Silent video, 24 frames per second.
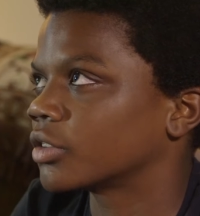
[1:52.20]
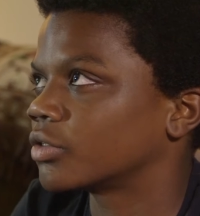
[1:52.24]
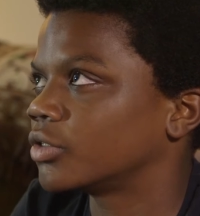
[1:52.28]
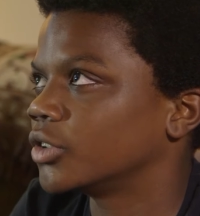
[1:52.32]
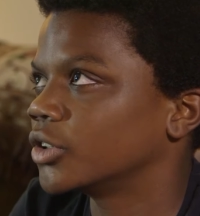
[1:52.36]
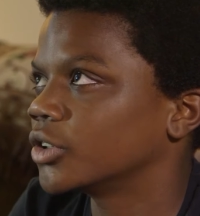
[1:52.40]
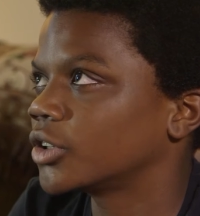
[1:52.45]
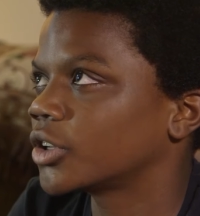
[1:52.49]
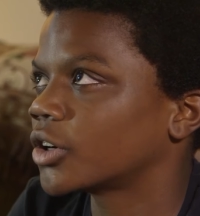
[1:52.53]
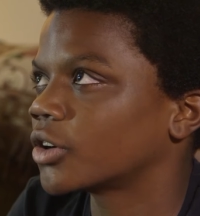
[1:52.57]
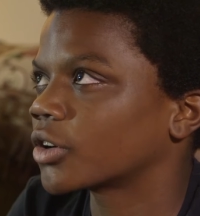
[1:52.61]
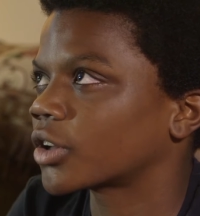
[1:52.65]
if
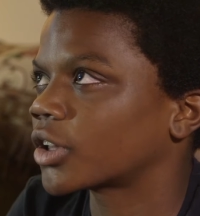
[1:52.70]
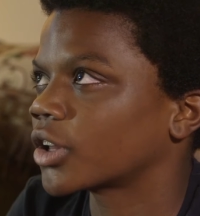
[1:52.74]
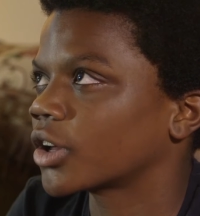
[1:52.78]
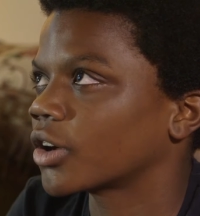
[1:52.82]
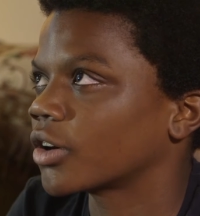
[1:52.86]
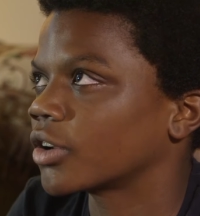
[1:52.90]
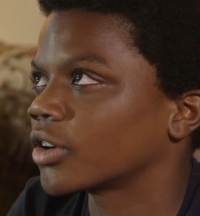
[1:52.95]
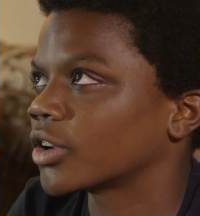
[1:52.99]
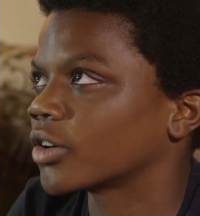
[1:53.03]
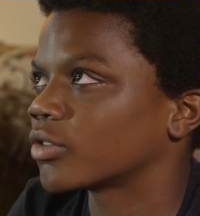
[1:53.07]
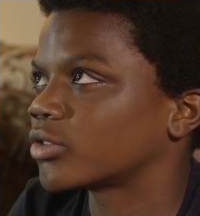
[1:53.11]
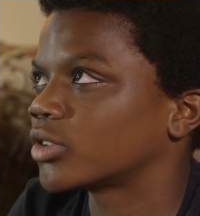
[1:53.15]
you don't
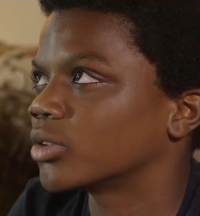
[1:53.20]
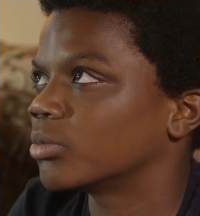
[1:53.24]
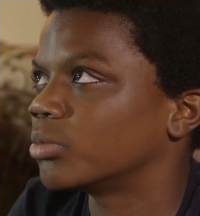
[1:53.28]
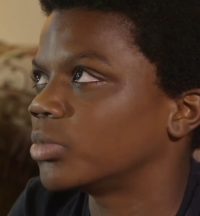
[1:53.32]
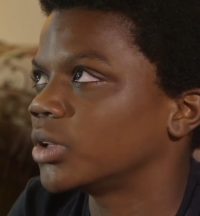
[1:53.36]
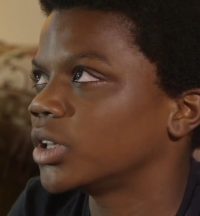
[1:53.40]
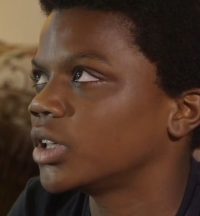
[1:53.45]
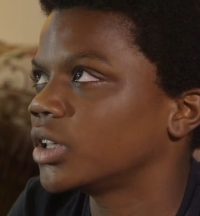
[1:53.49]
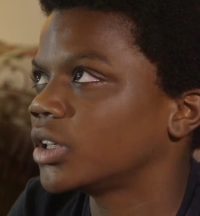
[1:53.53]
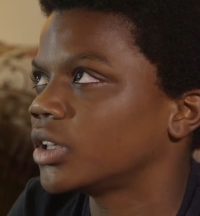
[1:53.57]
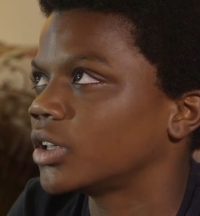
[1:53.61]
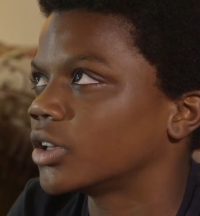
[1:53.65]
care enough to
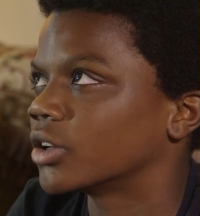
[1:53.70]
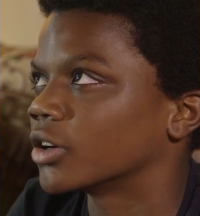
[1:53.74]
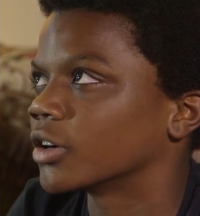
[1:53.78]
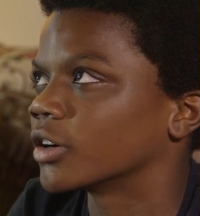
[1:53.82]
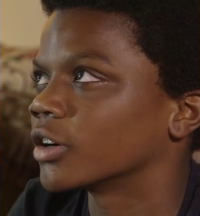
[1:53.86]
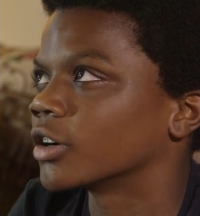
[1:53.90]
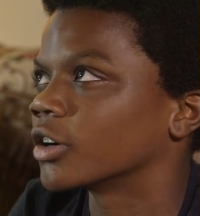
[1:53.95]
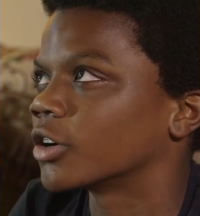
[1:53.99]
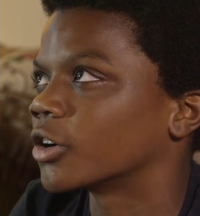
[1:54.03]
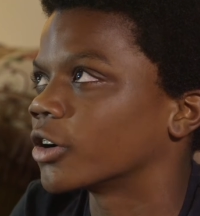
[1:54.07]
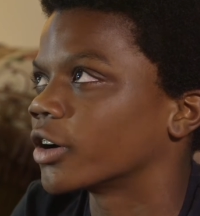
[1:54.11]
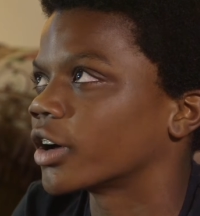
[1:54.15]
be
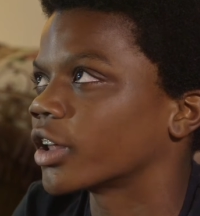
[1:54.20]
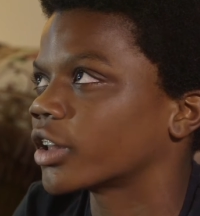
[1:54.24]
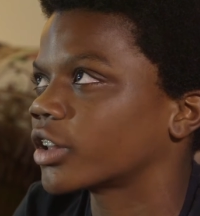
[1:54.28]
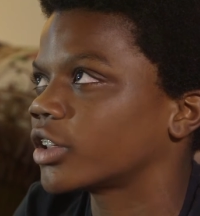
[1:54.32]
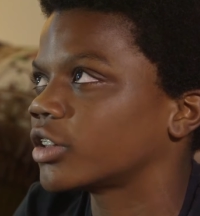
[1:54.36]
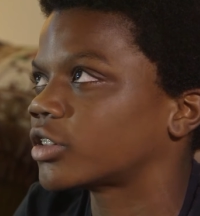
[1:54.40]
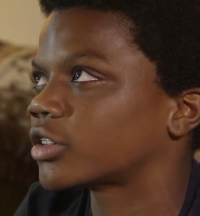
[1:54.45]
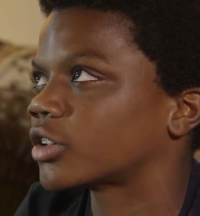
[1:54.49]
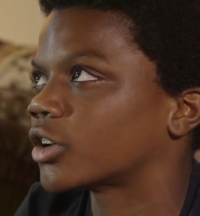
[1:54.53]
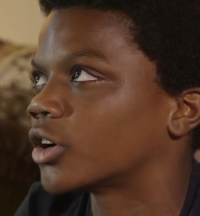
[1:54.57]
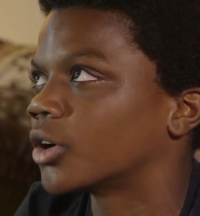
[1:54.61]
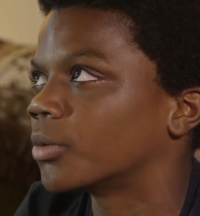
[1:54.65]
here, or at
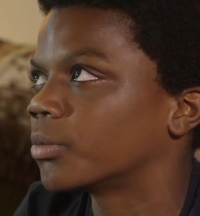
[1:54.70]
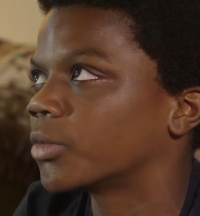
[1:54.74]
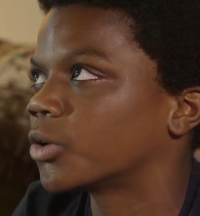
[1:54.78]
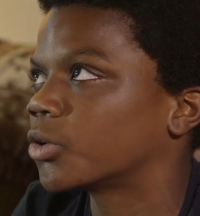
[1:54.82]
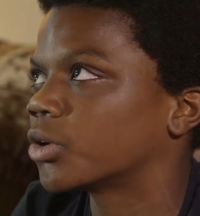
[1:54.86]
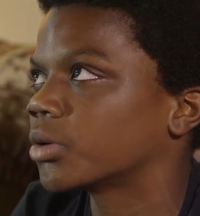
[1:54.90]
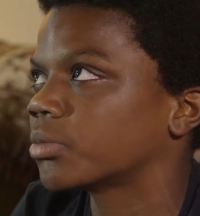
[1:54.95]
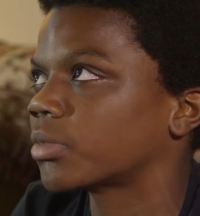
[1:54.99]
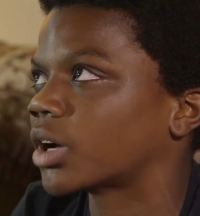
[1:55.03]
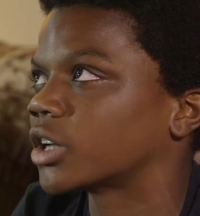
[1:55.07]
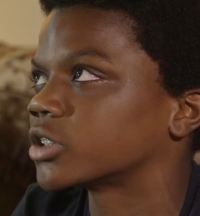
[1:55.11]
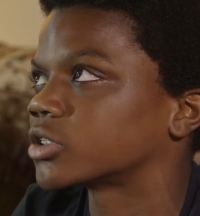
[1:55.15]
least help me
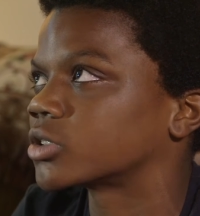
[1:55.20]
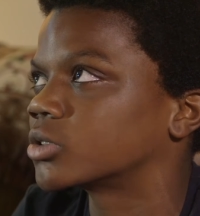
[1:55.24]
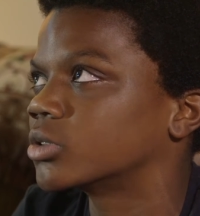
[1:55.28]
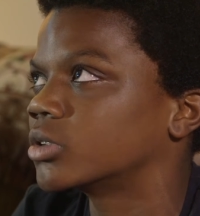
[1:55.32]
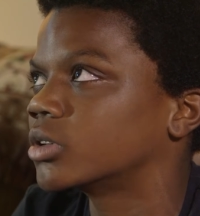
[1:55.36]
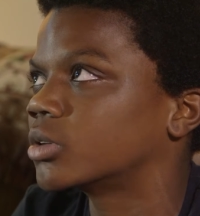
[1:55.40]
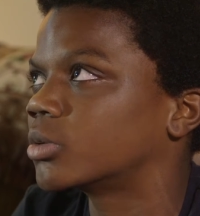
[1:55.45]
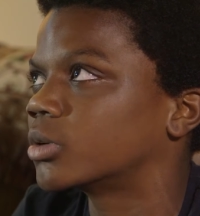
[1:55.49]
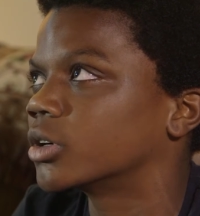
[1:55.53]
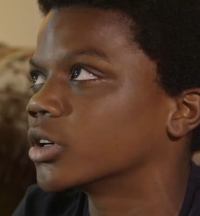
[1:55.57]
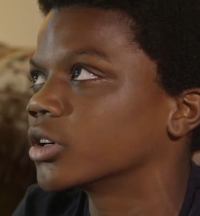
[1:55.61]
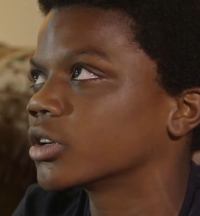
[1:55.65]
with my
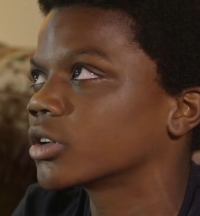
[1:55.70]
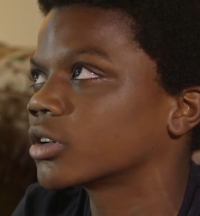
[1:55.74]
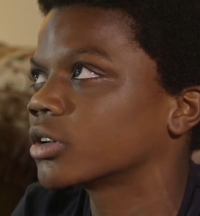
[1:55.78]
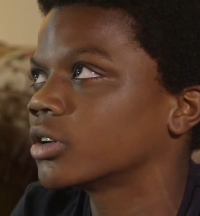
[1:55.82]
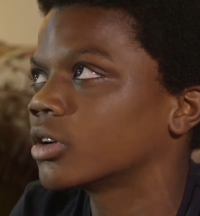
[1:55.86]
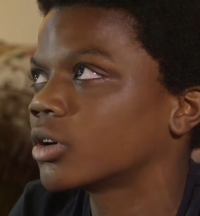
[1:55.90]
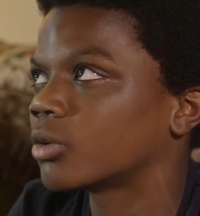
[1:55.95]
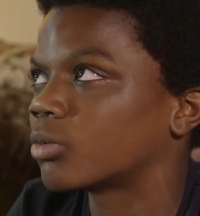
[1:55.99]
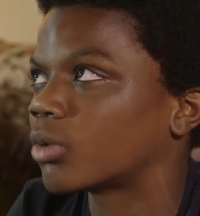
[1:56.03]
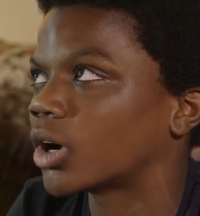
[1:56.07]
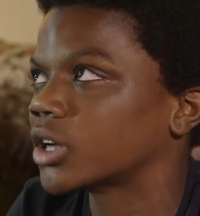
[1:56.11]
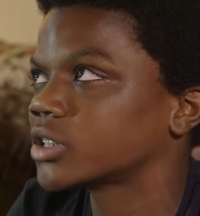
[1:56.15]
schoolwork,
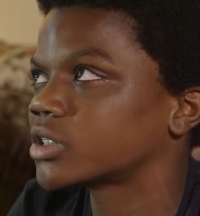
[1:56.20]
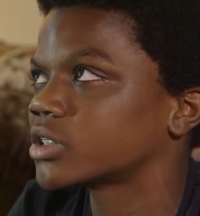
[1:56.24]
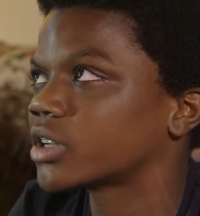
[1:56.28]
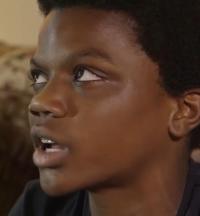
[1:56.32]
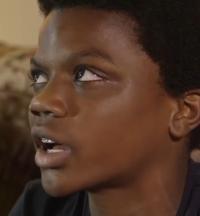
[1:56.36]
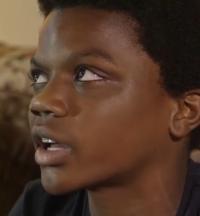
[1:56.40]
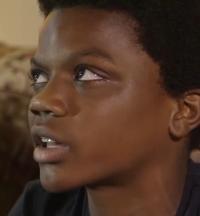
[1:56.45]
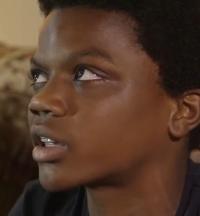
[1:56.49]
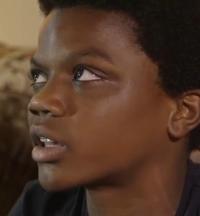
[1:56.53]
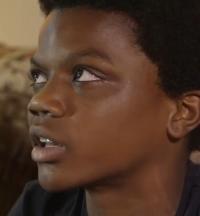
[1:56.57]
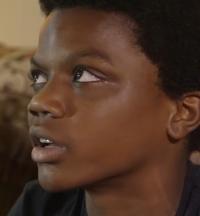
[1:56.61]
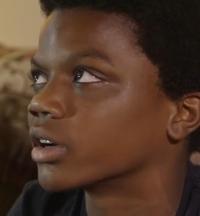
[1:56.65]
why should
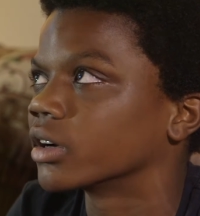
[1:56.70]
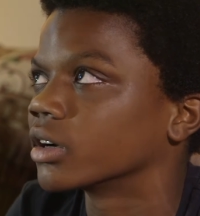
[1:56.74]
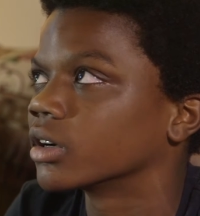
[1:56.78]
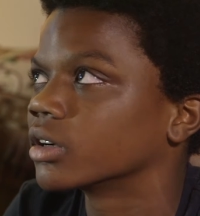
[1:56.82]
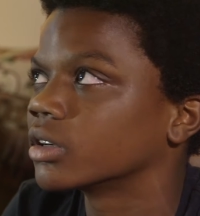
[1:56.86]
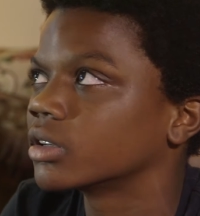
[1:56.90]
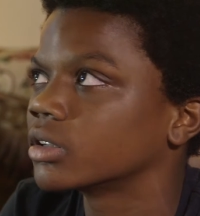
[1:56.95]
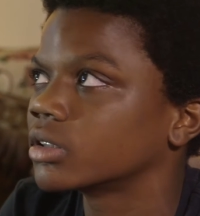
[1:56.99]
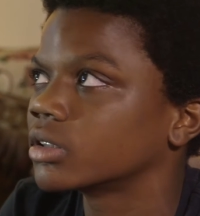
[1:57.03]
I care?